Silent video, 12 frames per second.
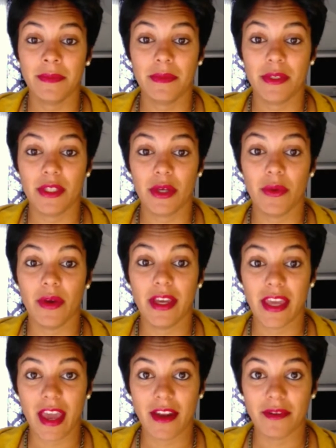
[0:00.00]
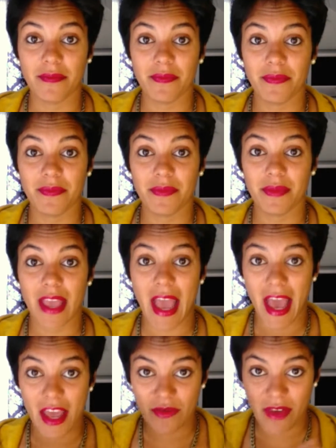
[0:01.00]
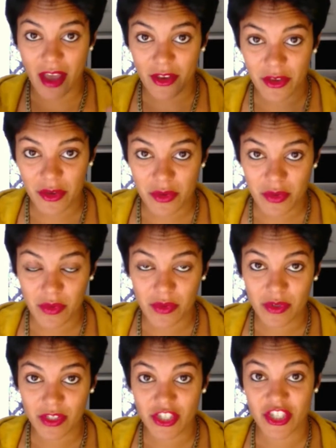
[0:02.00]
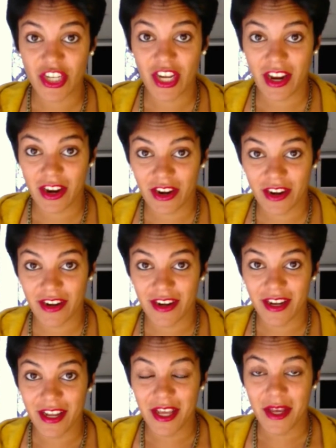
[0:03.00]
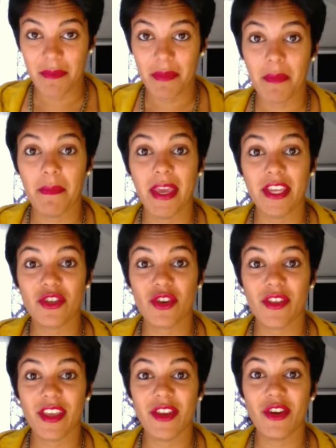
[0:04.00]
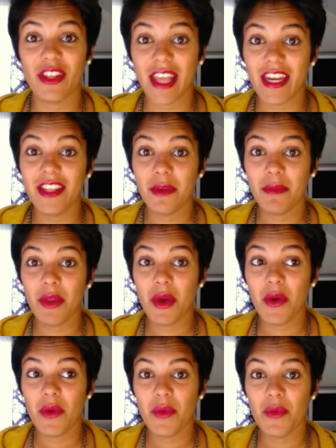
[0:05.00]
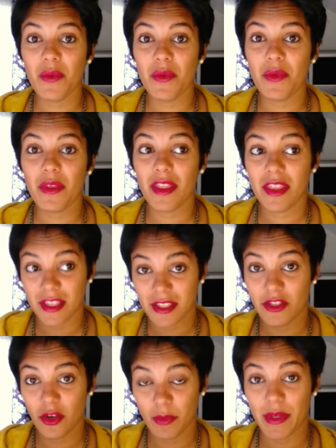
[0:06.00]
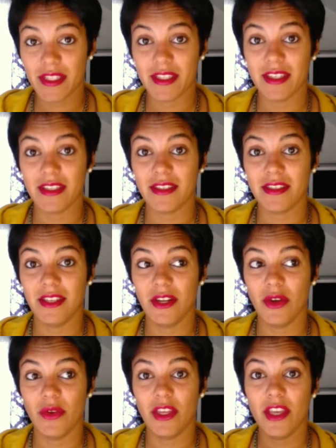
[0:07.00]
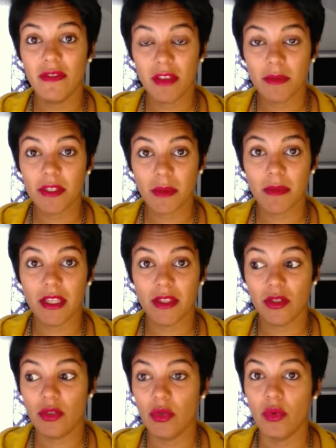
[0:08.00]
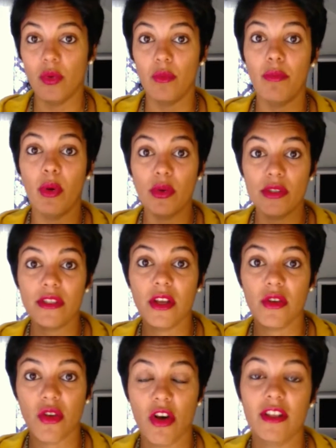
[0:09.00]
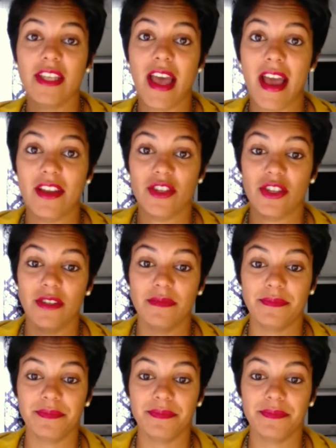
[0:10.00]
So again, add value, share, but make sure that you're letting them know that this is your business. Give them something to do. Post a call to action.